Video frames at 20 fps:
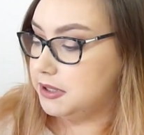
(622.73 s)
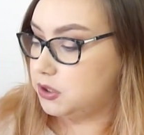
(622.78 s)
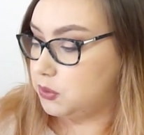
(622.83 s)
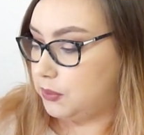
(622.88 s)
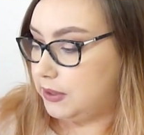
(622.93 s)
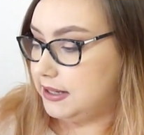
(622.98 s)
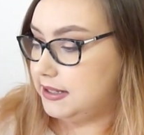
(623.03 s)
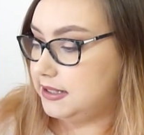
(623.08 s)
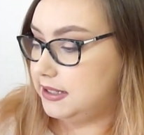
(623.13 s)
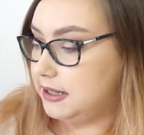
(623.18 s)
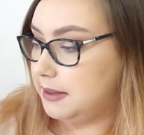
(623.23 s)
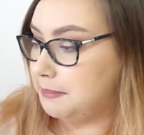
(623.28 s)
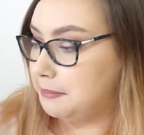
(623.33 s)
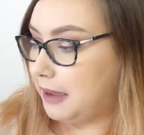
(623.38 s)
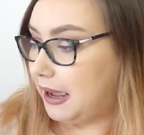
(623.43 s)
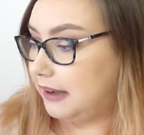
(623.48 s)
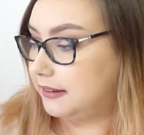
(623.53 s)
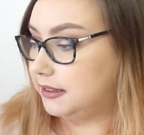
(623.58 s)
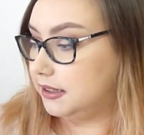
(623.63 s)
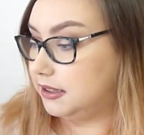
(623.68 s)
20
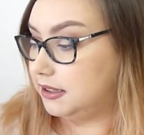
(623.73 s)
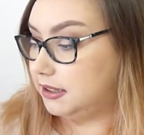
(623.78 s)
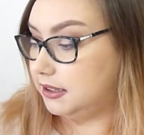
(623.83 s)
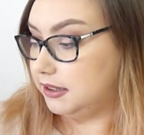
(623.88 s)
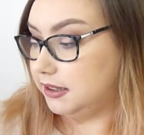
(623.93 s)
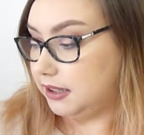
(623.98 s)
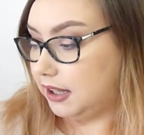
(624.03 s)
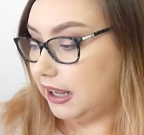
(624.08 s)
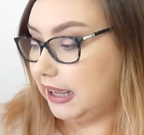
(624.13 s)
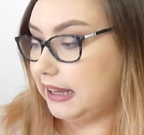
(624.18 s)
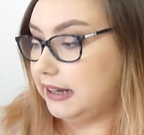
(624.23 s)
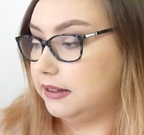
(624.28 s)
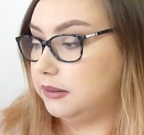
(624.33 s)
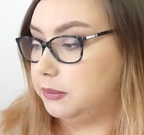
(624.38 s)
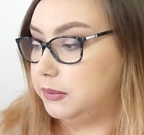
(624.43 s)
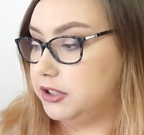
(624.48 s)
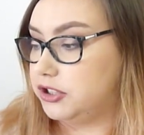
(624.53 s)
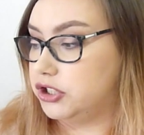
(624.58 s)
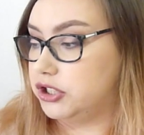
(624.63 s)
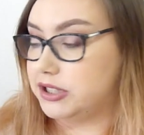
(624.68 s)
Immaculate Light,
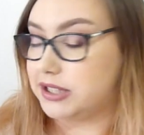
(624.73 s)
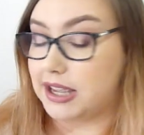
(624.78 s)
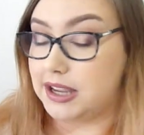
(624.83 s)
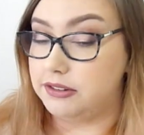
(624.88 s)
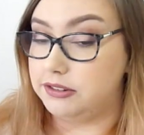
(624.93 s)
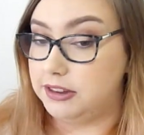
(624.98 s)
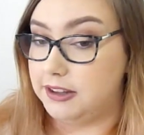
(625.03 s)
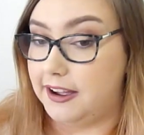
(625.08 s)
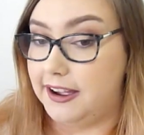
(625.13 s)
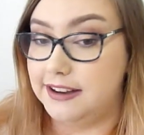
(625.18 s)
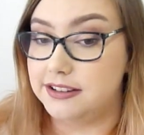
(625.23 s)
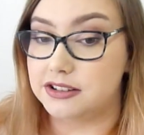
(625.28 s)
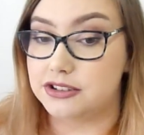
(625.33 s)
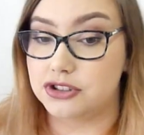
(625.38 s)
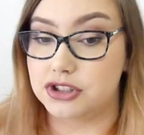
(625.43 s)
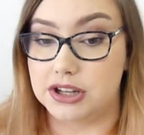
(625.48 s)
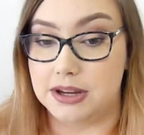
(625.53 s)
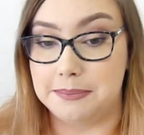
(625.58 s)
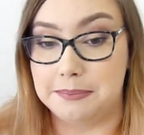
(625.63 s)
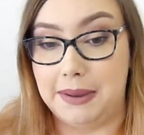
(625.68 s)
which is a light
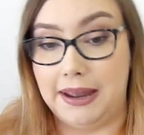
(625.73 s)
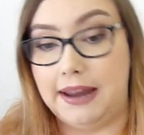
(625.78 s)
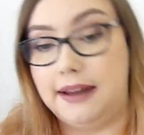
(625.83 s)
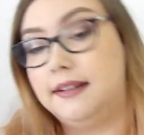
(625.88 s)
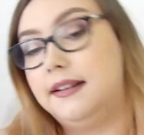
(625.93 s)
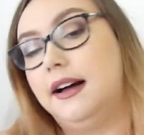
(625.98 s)
champagne